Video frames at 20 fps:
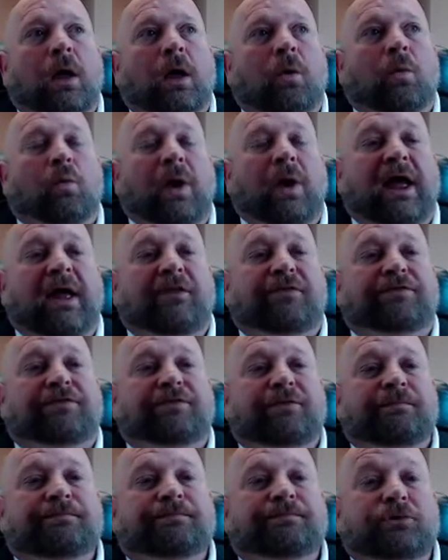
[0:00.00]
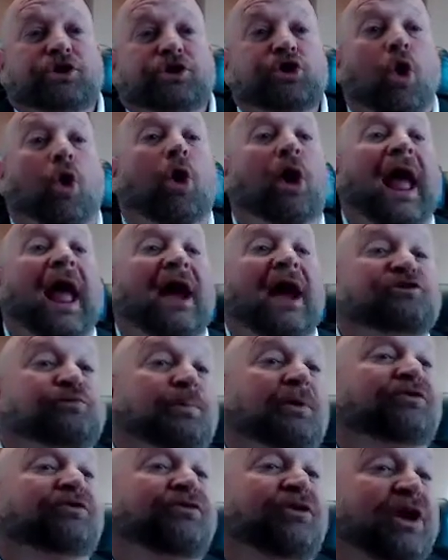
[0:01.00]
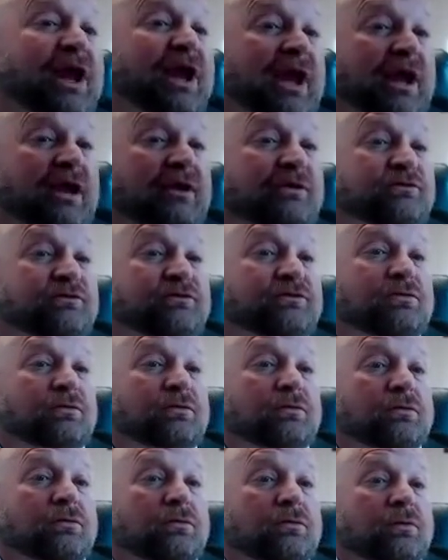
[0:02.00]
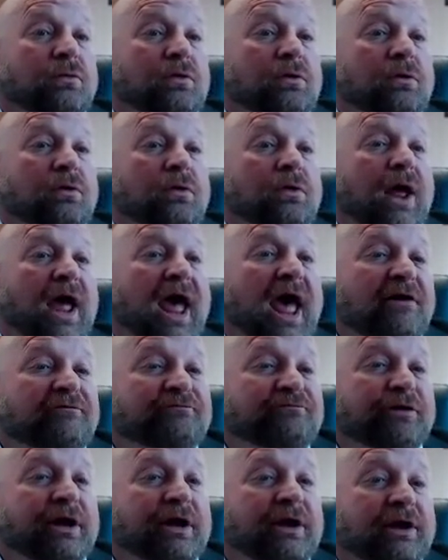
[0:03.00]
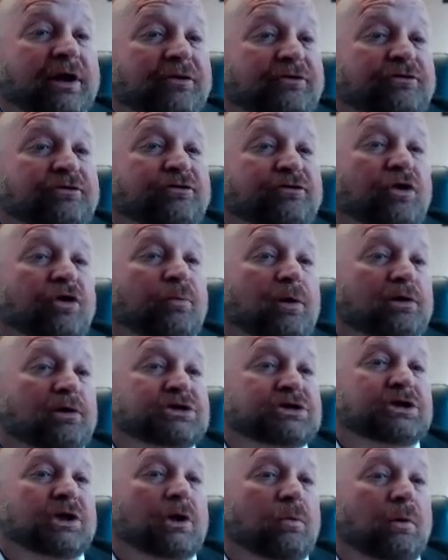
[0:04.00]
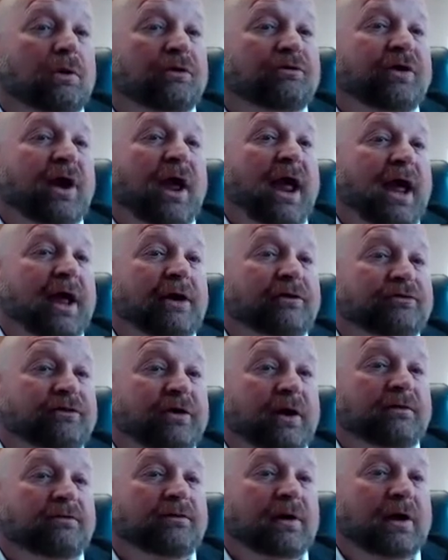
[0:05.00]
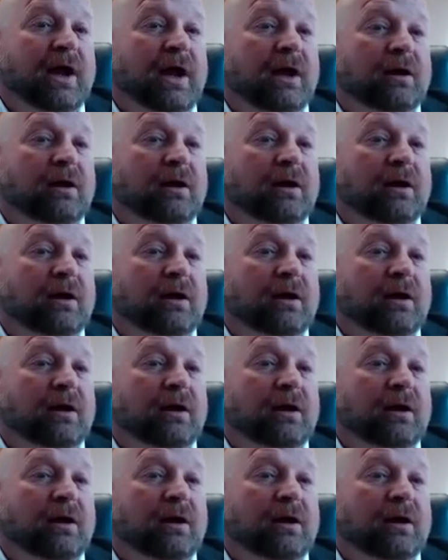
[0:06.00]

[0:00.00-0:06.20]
with your expertise, every consumer still wants a handshake today.